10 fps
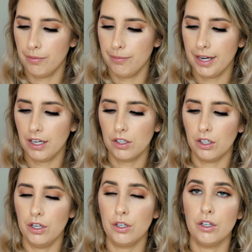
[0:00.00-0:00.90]
Mega
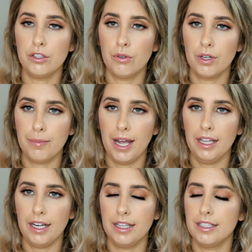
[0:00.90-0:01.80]
Glow Contouring
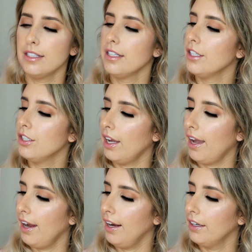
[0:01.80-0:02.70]
Palette, and this is in the
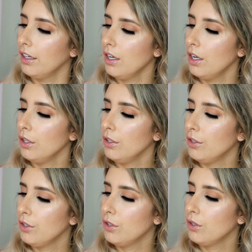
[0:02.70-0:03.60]
shade
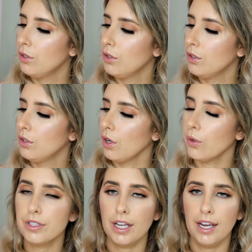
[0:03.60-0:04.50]

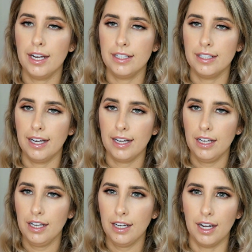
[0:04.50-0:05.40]
Dulce de
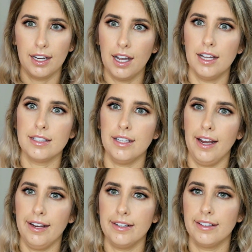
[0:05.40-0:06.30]
Leche. I can't say it.